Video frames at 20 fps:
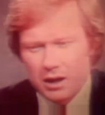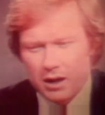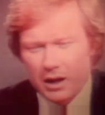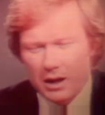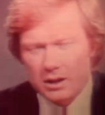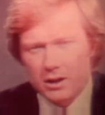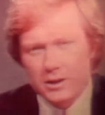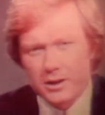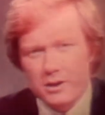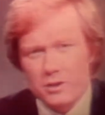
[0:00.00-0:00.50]

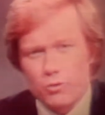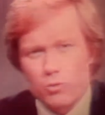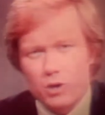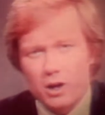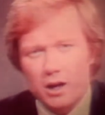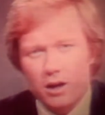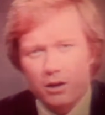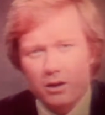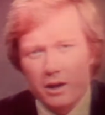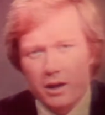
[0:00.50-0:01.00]
And a little
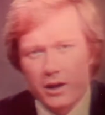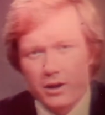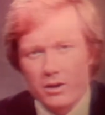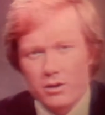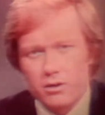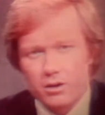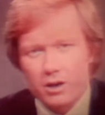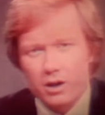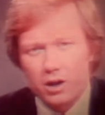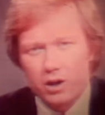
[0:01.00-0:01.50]
while
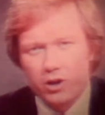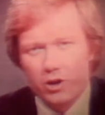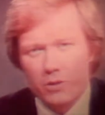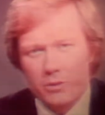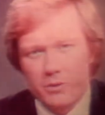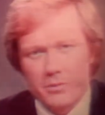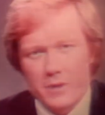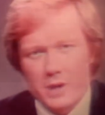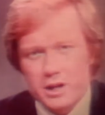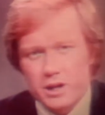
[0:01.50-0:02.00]
later, a
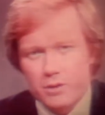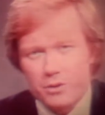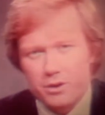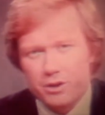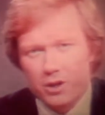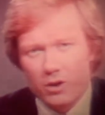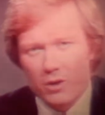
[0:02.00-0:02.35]
human body with